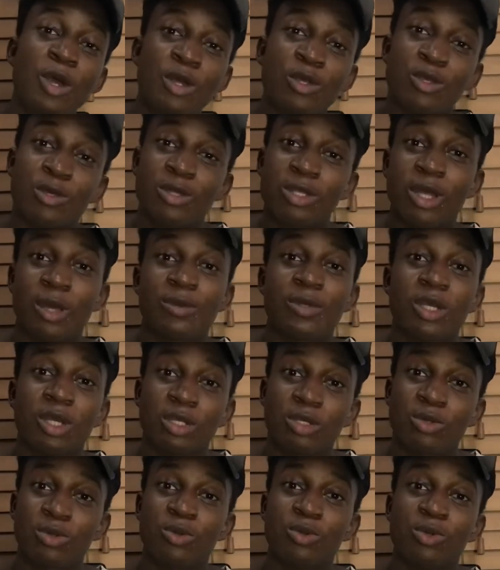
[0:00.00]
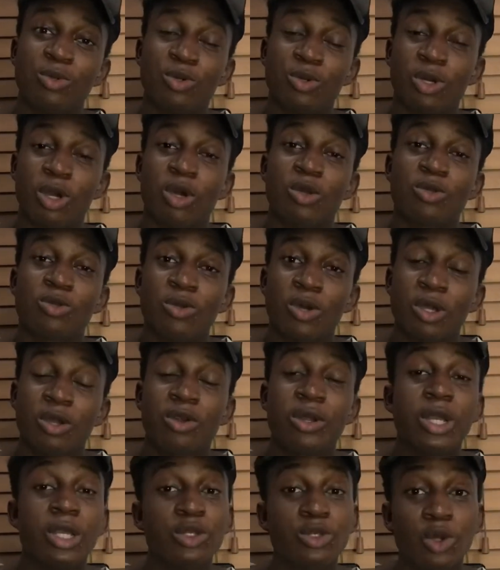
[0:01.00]
So Snapchat too, you can also
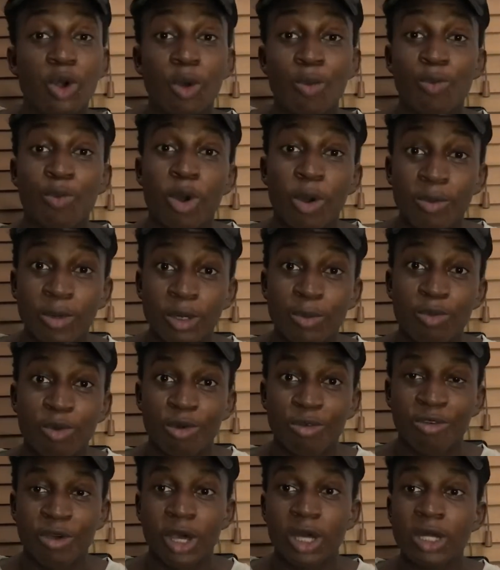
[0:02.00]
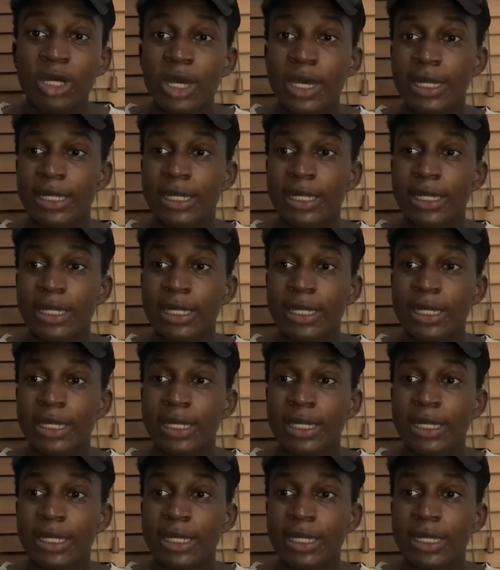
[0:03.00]
create your own public profile.